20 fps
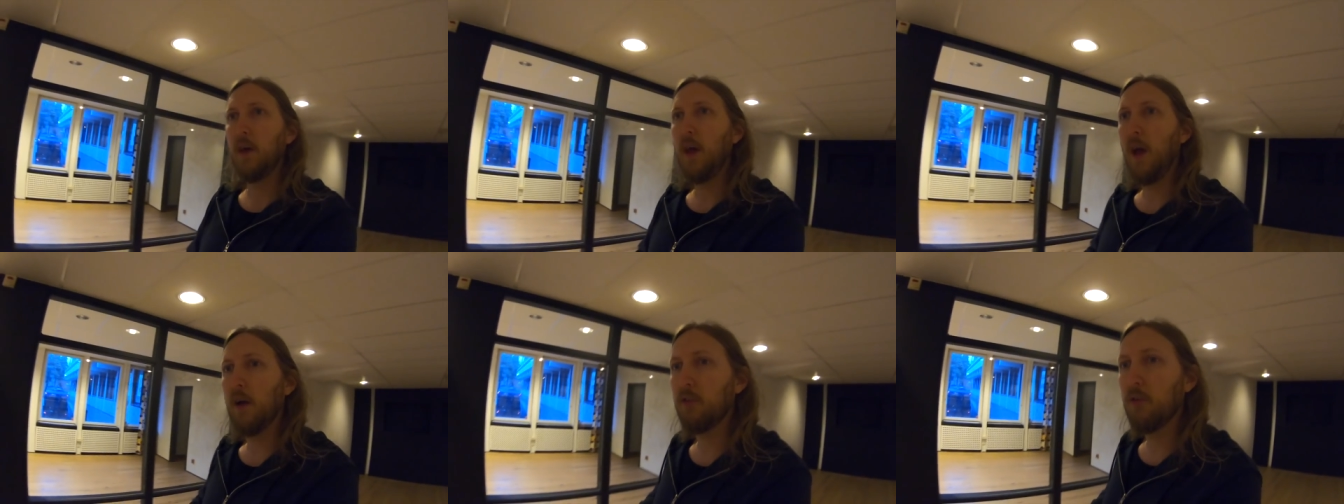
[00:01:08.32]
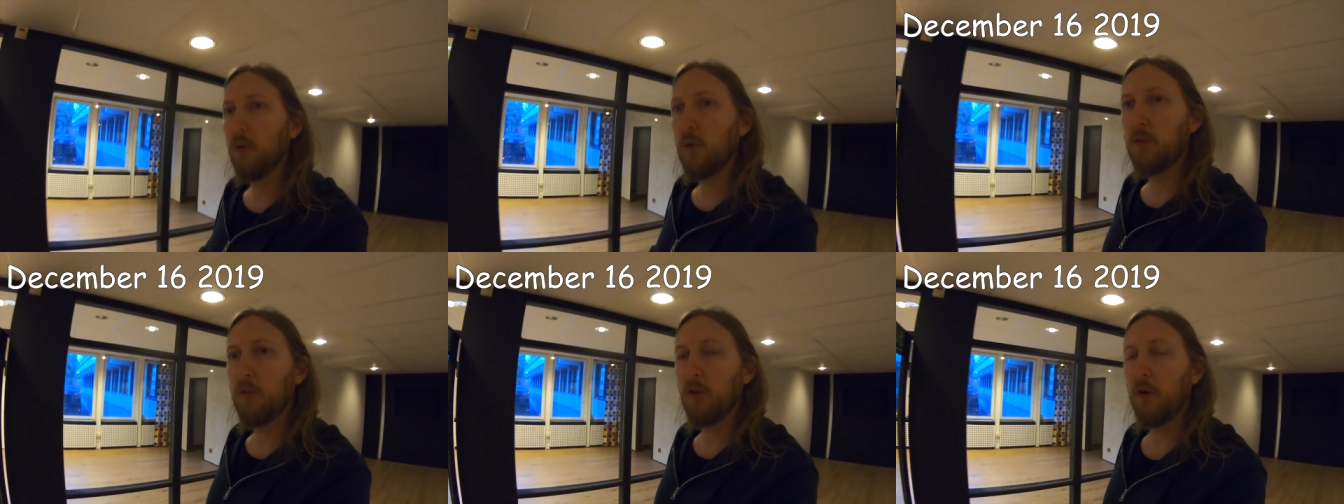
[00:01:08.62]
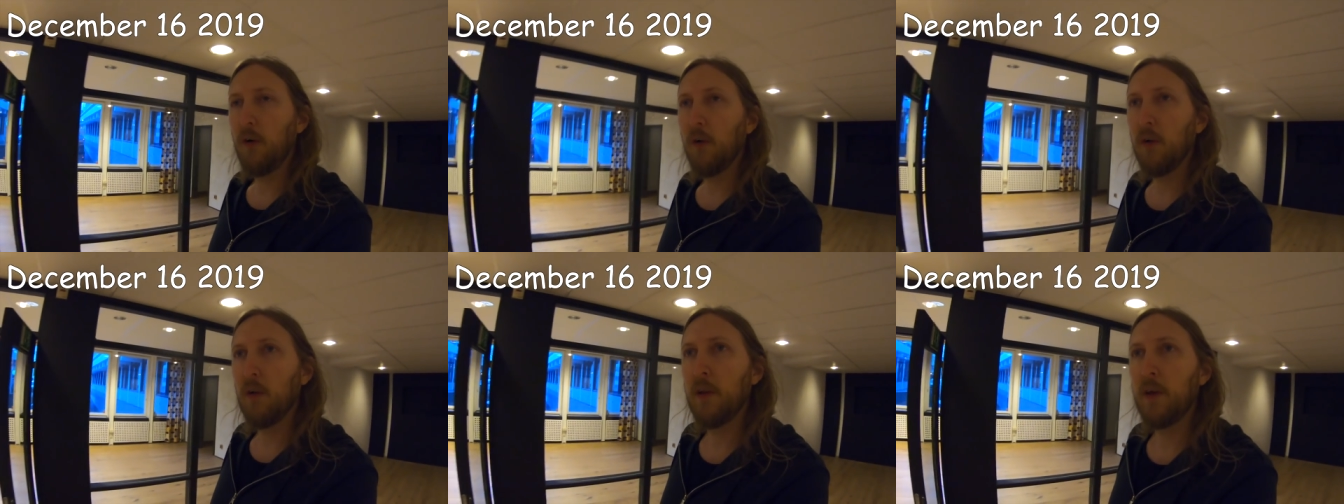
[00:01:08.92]
Yeah, so it's
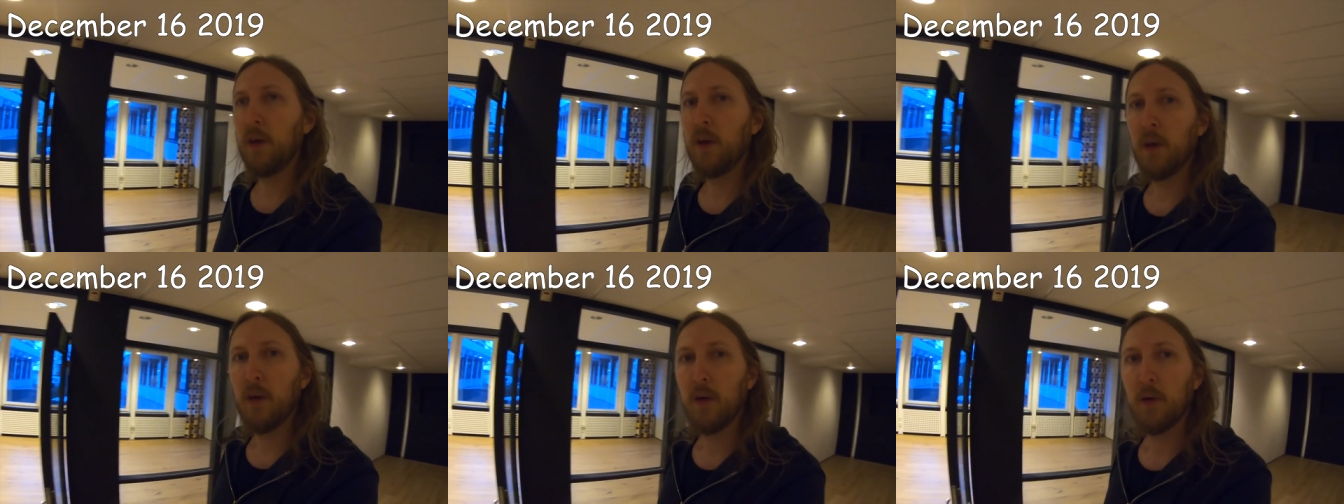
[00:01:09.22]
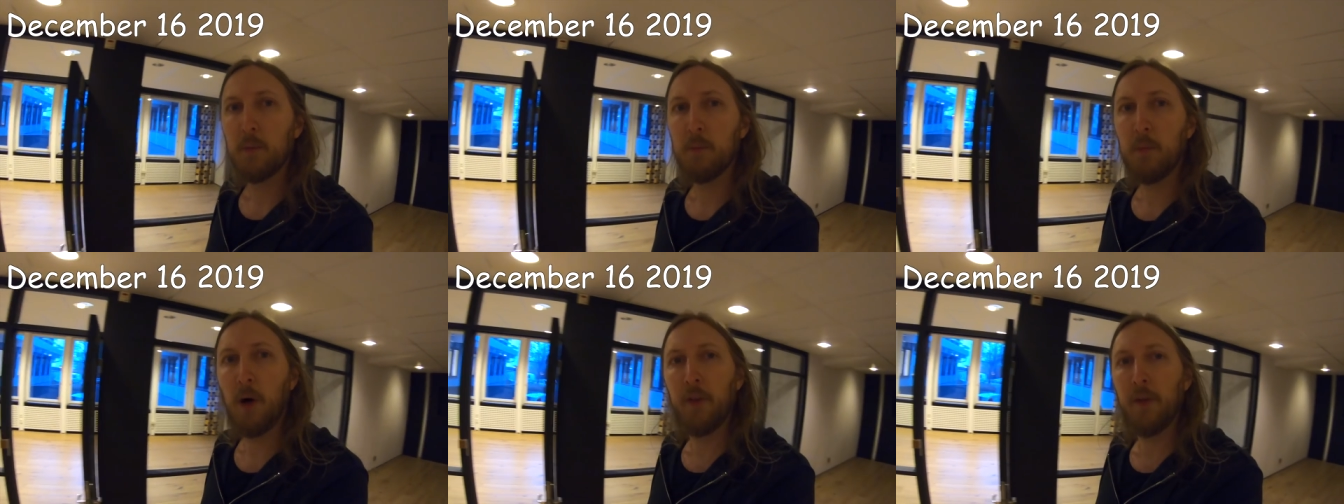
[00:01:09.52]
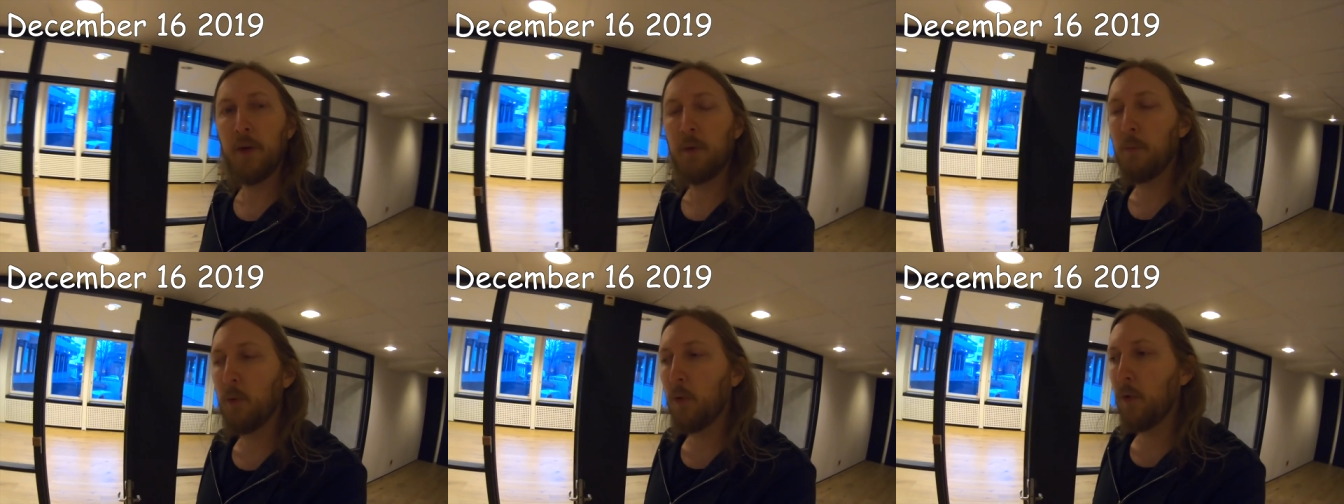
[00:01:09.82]
early
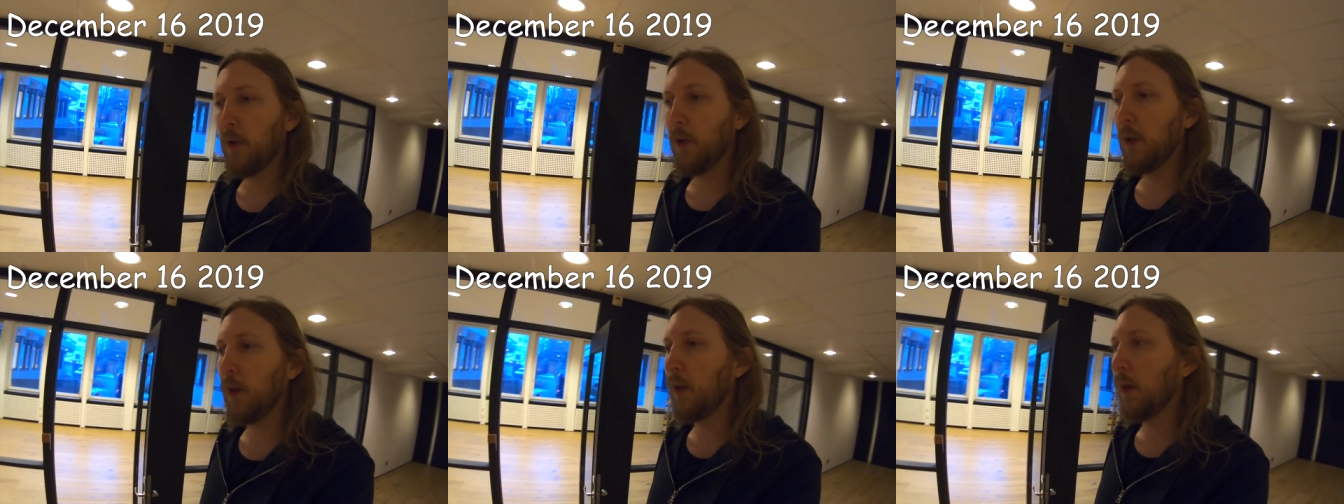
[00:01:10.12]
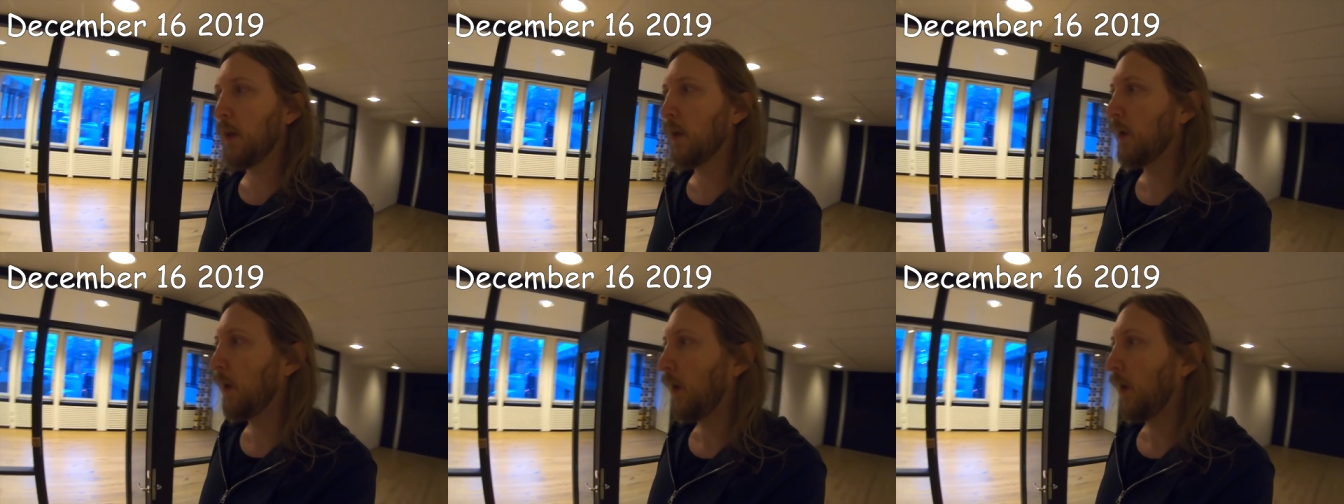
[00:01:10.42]
Monday morning.